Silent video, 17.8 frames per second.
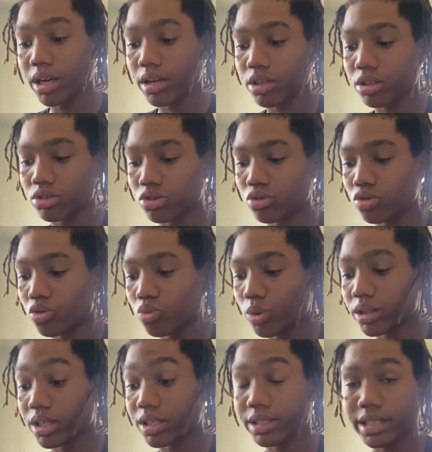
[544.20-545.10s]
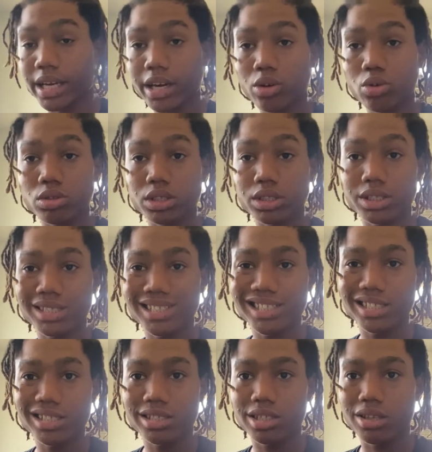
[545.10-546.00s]
in tune with the cycles and
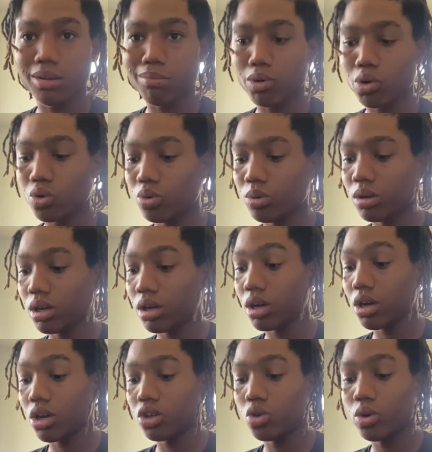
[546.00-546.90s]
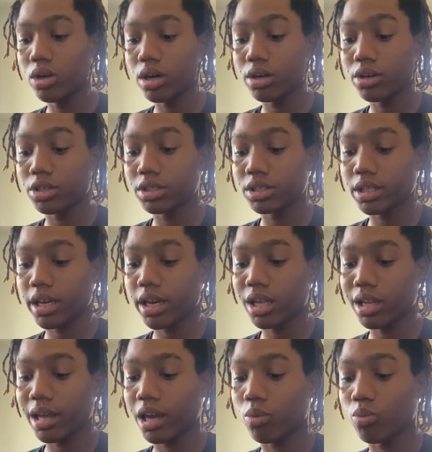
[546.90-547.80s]
seasons of the moon, you can
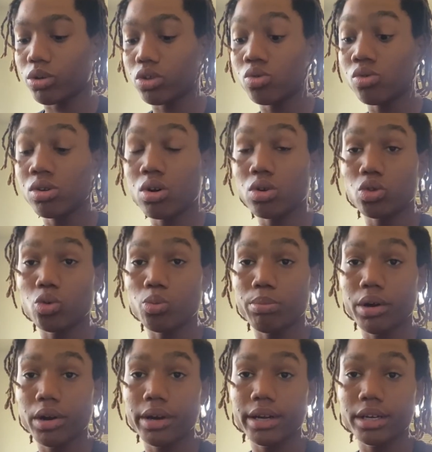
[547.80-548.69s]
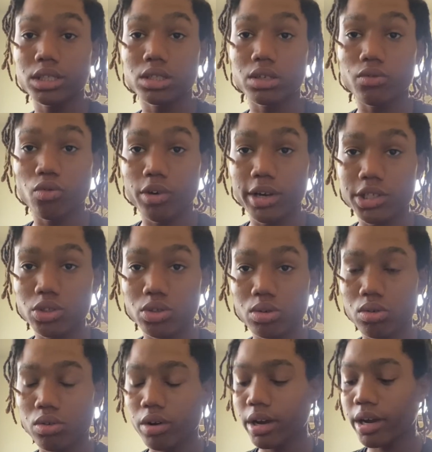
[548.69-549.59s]
understand, like, when you go through periods of
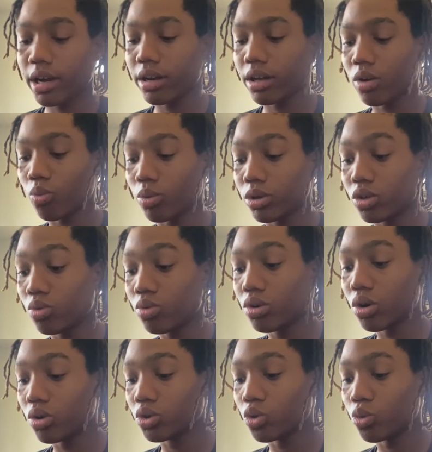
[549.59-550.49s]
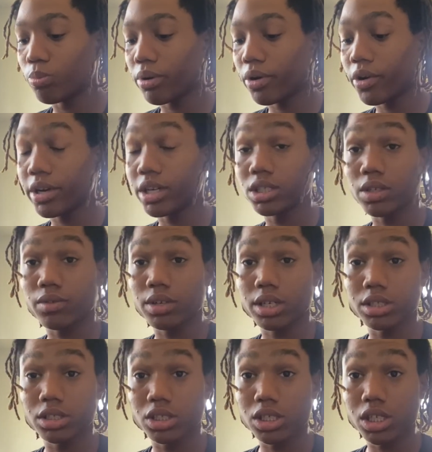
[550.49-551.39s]
retrograde and when you go through periods of
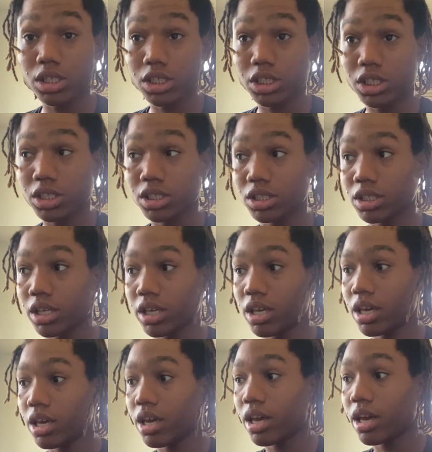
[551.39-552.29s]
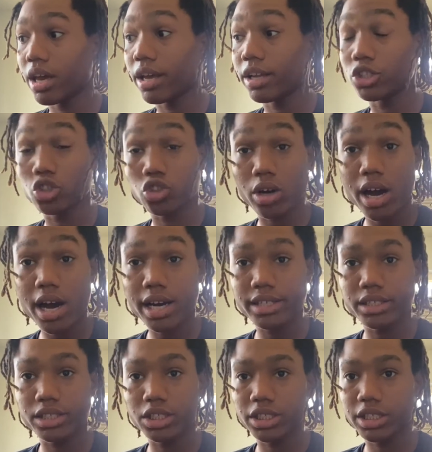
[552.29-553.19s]
conjunctions and
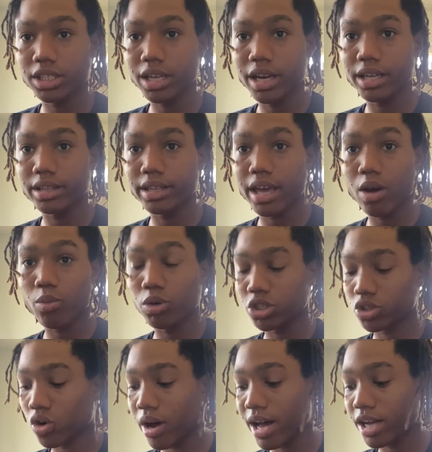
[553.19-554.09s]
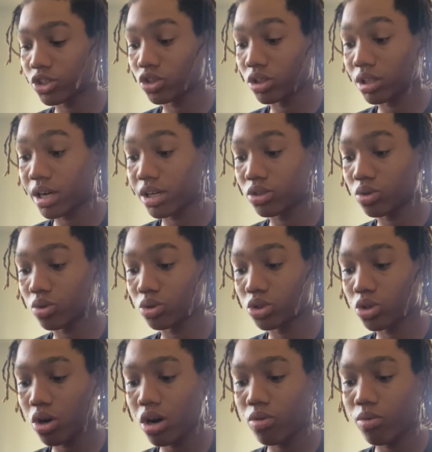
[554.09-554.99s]
trines and shit like that with your astrological
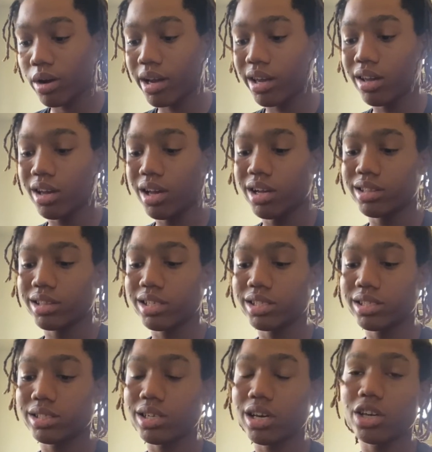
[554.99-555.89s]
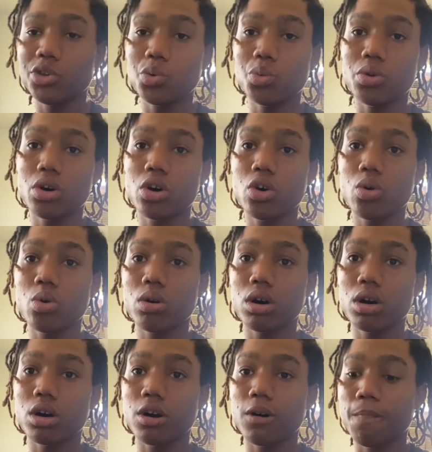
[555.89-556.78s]
chart, right? This is how you
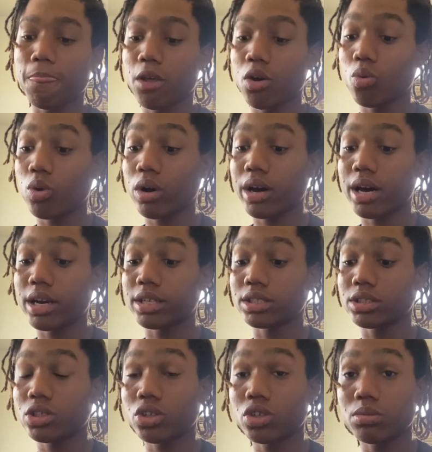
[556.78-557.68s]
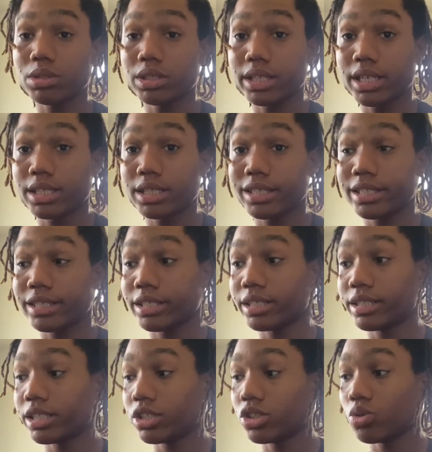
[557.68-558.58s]
know what kind of circumstances and
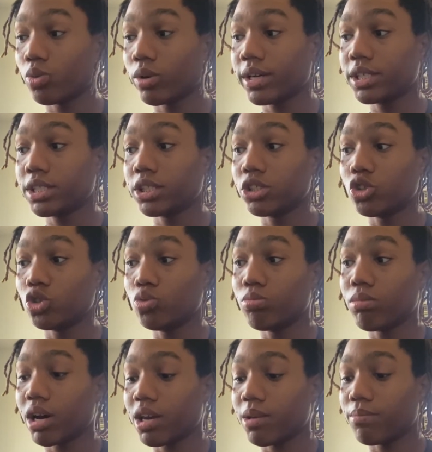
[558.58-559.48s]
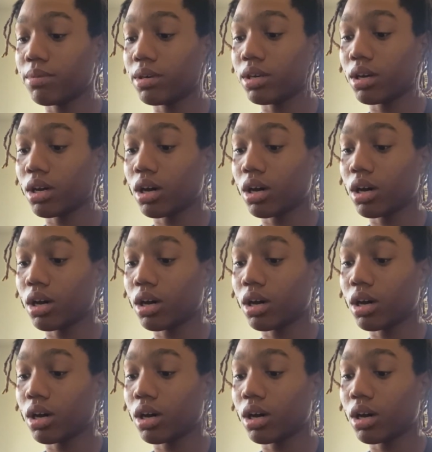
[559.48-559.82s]
situations you might be